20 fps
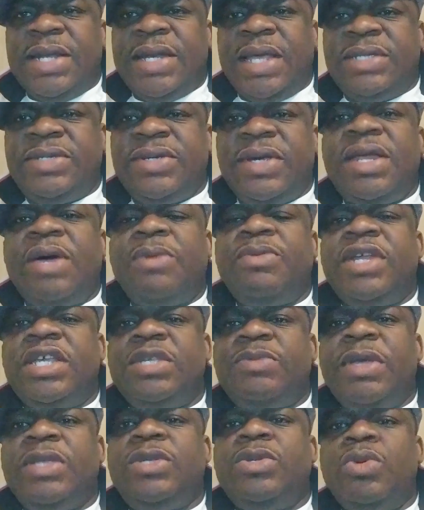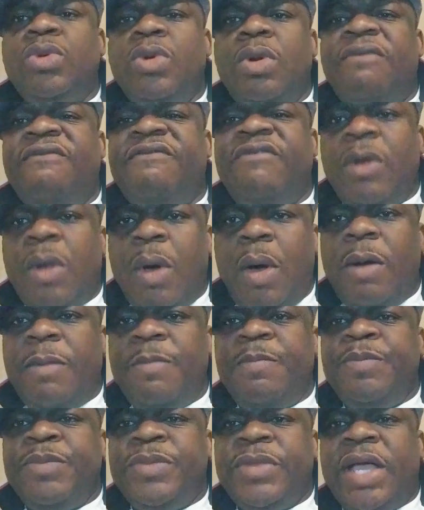Nigeria that will respect the rule of law,
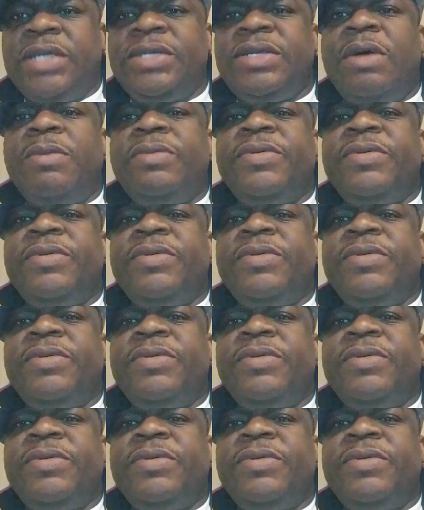Nigeria